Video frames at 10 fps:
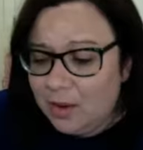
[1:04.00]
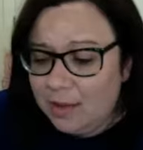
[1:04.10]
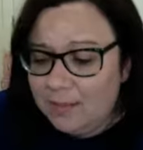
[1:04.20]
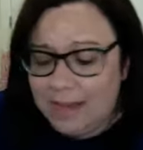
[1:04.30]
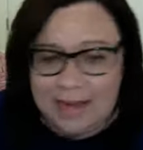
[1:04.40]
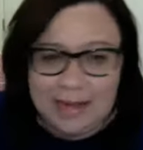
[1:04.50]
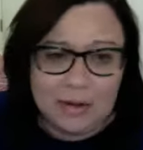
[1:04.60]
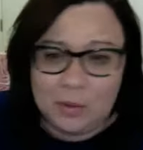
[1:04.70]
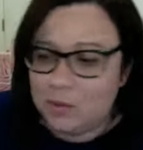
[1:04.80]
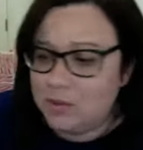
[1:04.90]
I'm like an
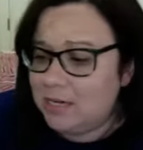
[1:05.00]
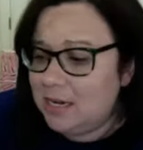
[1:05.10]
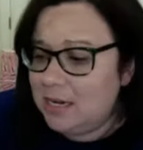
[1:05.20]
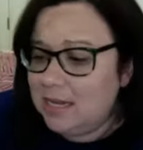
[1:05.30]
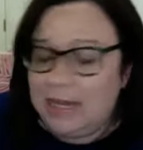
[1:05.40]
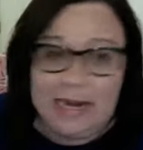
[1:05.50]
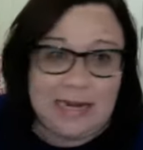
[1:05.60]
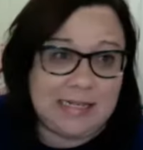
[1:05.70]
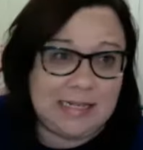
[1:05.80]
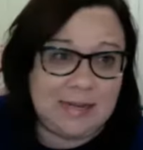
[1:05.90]
old lady
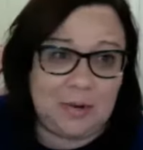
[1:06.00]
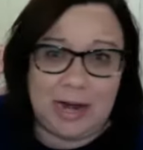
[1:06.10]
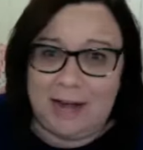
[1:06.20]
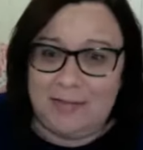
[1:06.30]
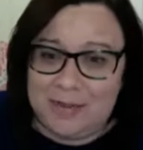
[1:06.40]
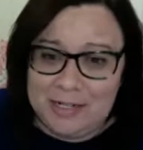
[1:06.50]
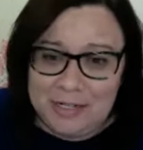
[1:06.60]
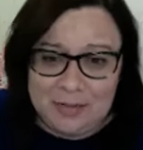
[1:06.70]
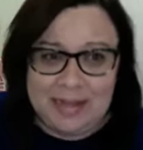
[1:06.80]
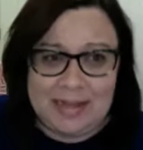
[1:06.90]
zebra. I've been
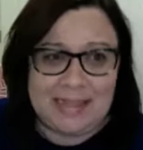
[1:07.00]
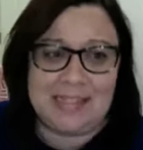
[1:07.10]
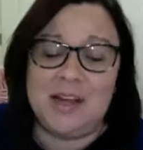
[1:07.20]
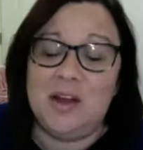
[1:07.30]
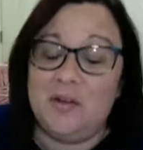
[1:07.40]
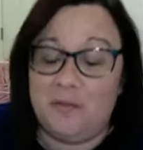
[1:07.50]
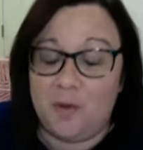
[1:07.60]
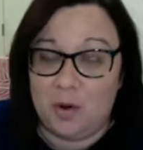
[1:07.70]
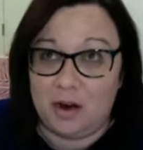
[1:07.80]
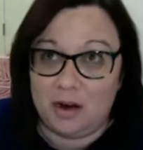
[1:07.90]
doing this
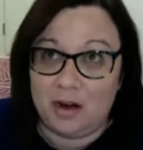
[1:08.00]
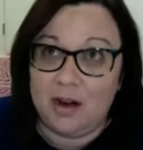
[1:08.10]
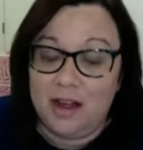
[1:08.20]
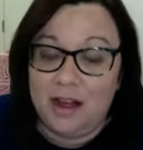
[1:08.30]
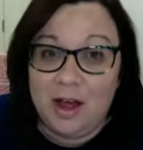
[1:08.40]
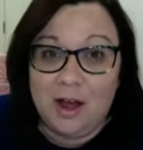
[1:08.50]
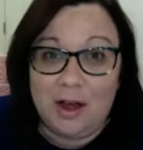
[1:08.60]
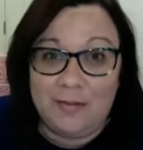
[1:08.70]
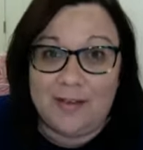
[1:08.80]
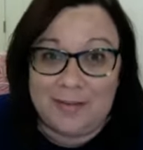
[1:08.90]
for
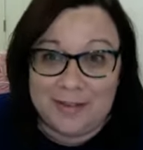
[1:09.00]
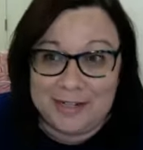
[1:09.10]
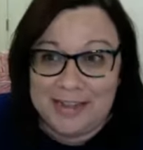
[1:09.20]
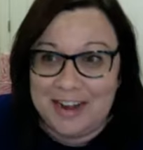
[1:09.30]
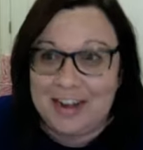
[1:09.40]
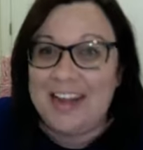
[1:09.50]
five years now.